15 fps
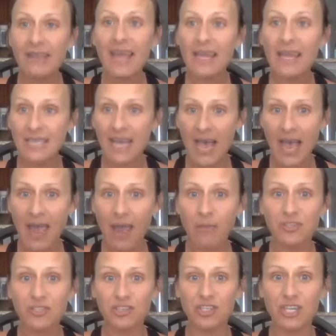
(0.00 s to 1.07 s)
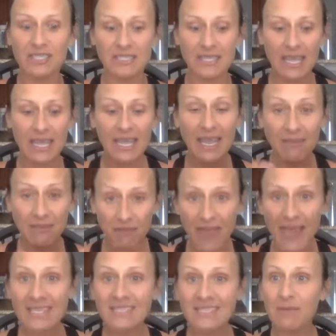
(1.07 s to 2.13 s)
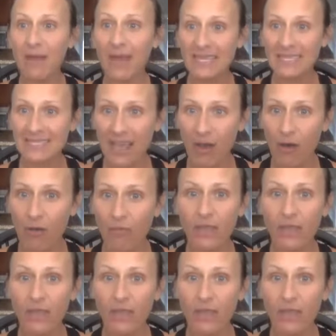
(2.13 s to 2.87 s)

that time to just invest in myself.